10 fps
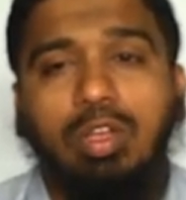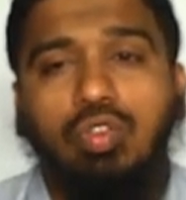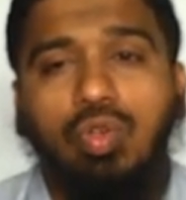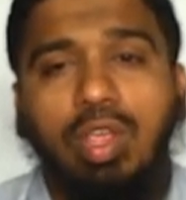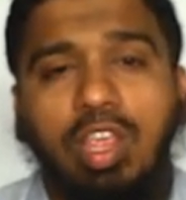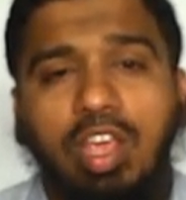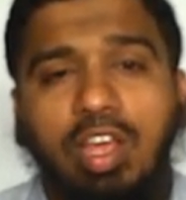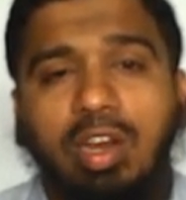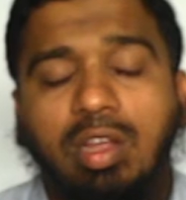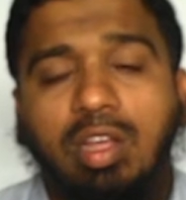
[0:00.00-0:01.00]
So
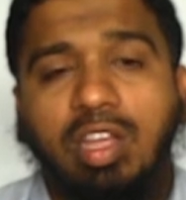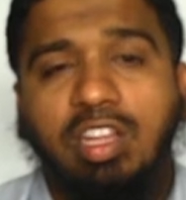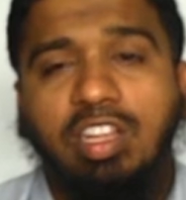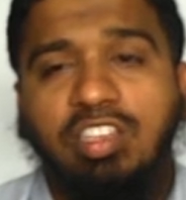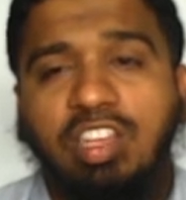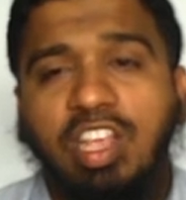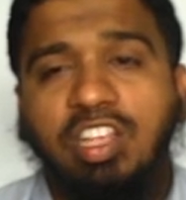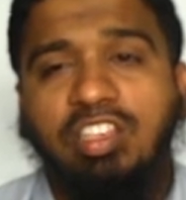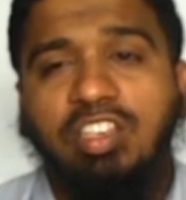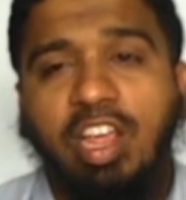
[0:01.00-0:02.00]
here in the
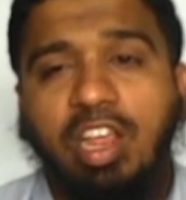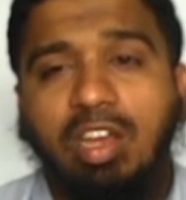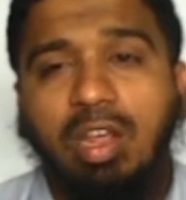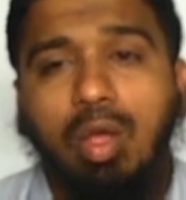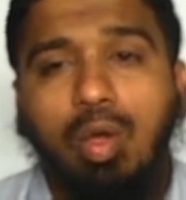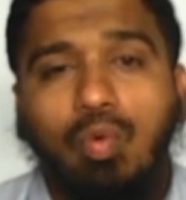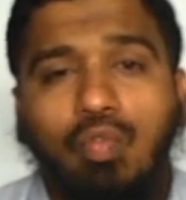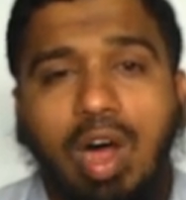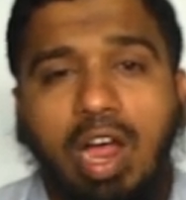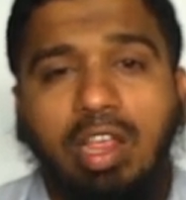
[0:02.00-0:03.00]
C state,
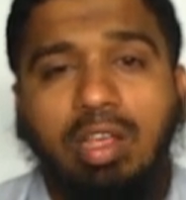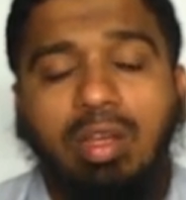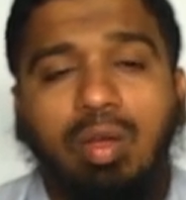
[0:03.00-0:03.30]
y